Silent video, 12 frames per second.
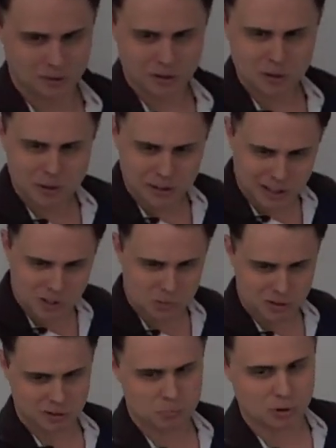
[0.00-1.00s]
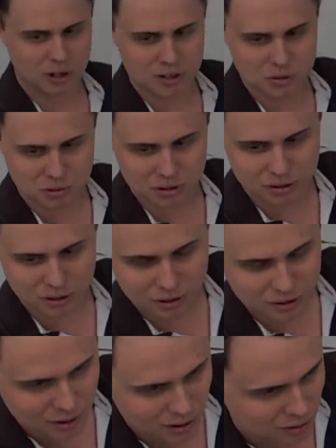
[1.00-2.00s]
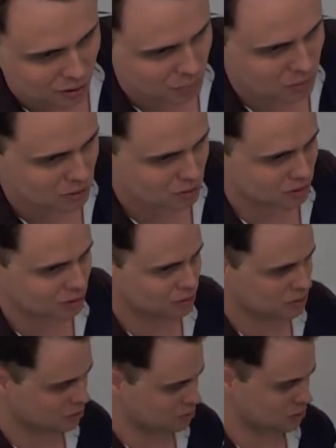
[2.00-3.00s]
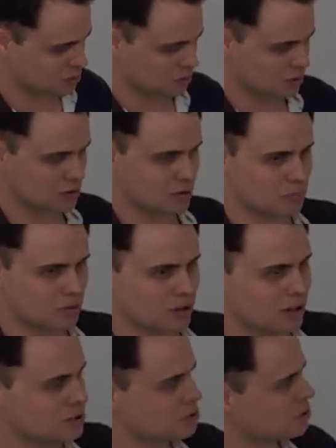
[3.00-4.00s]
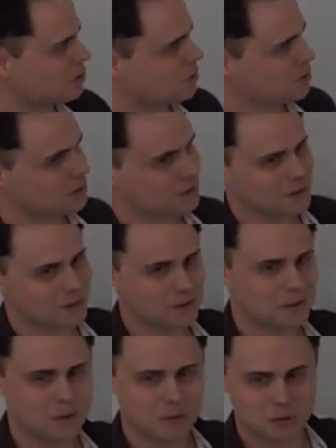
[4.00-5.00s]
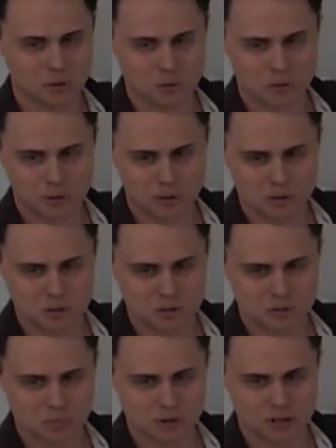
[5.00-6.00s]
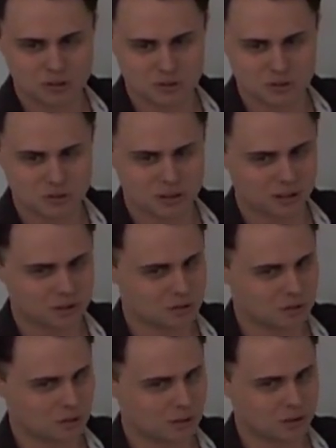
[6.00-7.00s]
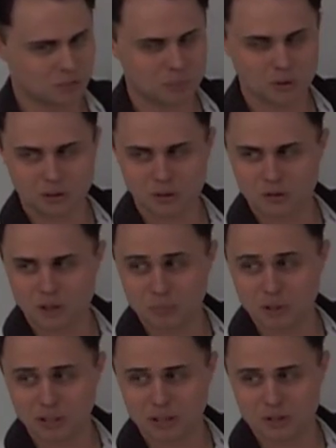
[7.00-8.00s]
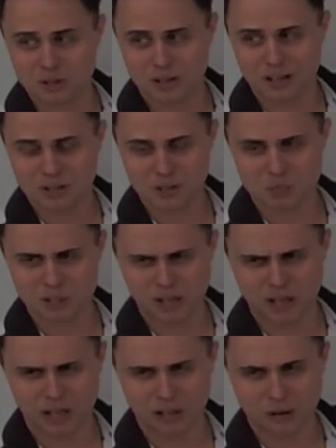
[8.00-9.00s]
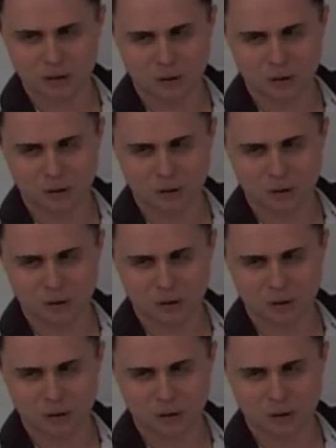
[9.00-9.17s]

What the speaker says: You know what? That's worth the prize right there. I think Mr. Nielsen just earned a prize. So I'll get you your prize in a second, sir. He said because it has to be and.